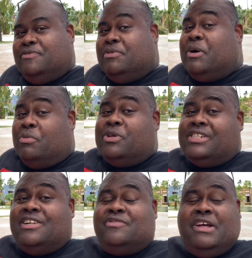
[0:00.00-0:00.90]
big up on
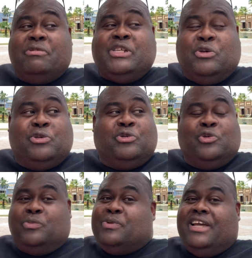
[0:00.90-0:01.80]
herself. that was a good
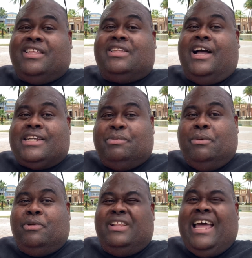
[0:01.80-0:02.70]
group get to talk to
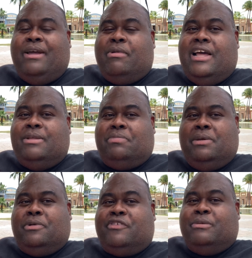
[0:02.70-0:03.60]
people like-minded
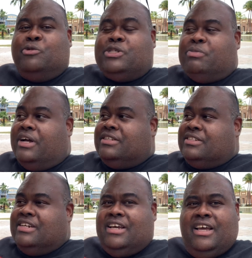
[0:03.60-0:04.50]
people for the most part
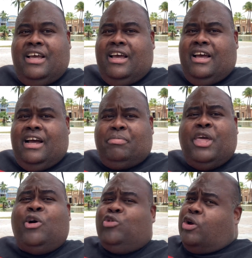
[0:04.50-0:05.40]
I've
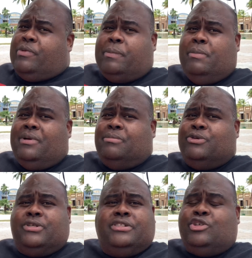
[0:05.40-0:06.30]
kicked out the crypto people them
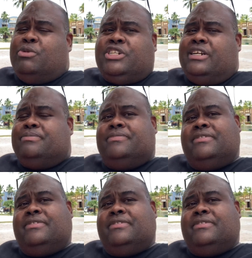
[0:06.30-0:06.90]
though too much of them